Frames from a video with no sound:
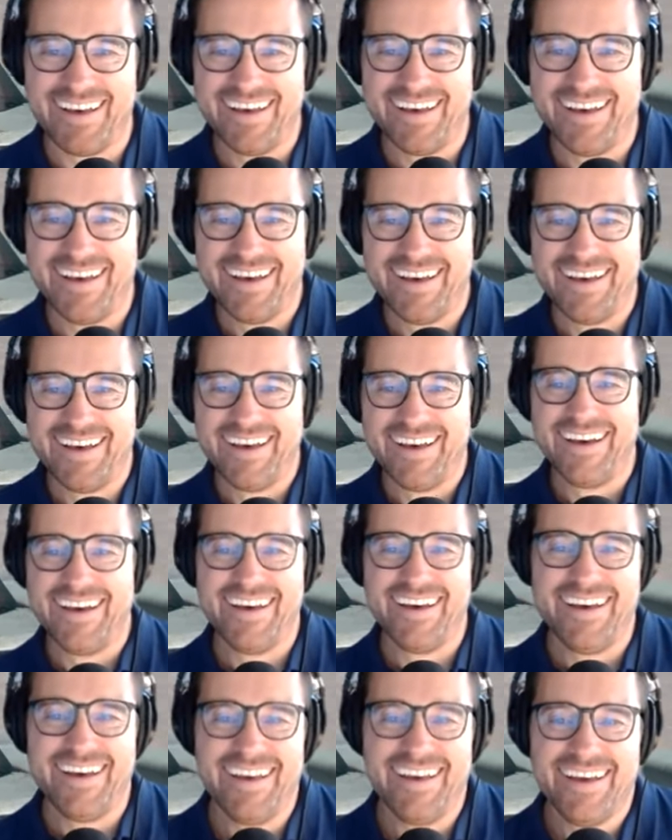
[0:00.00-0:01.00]

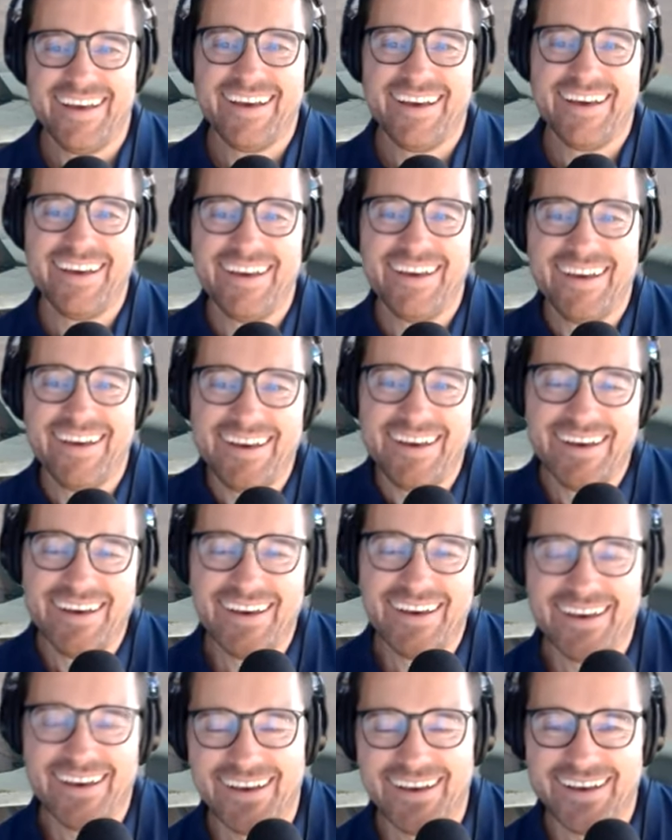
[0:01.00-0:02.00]

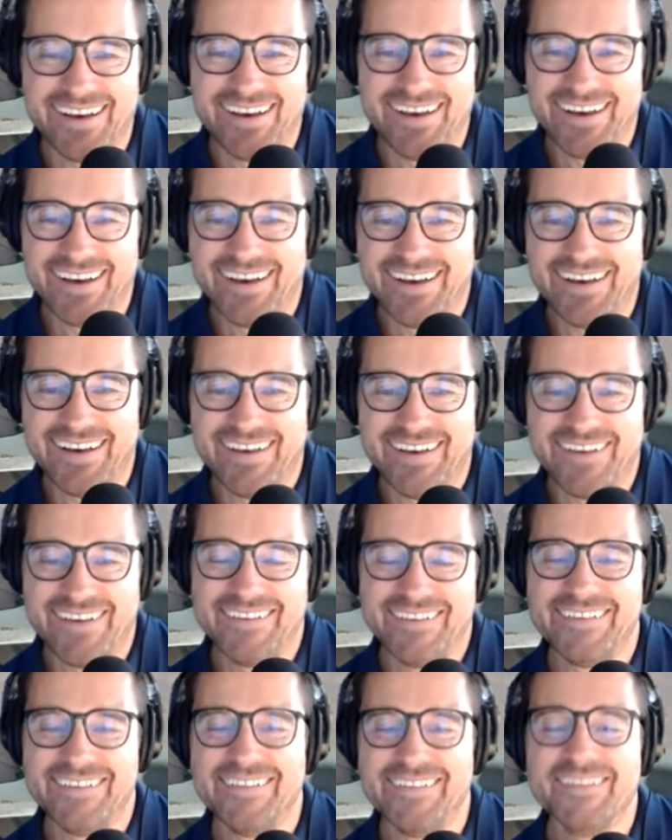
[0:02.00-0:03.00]

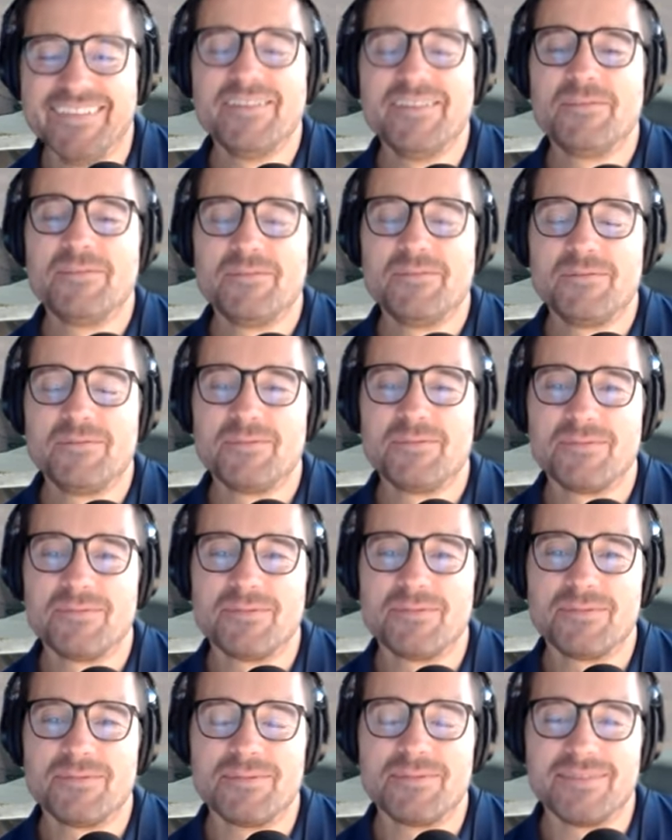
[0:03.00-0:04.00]

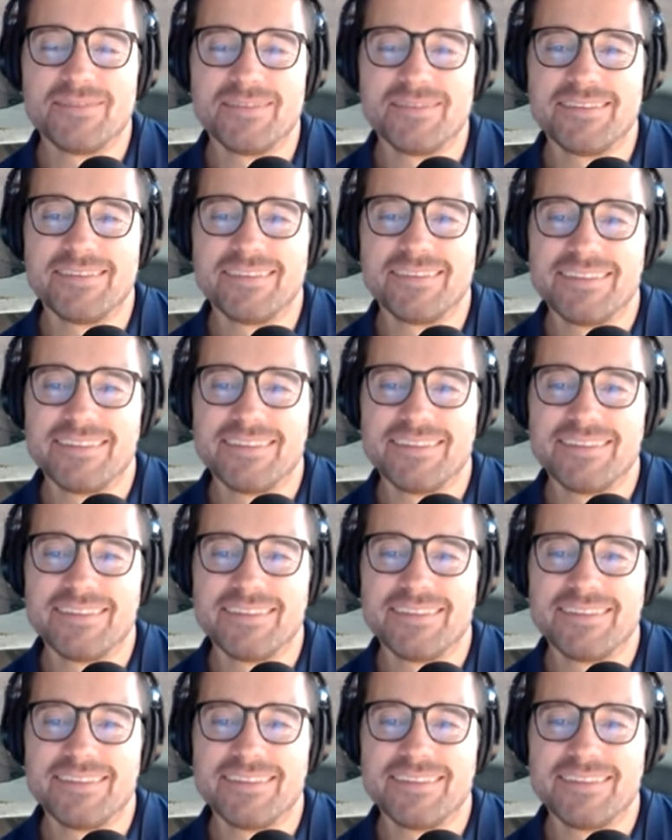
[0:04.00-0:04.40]
The person shown says nothing.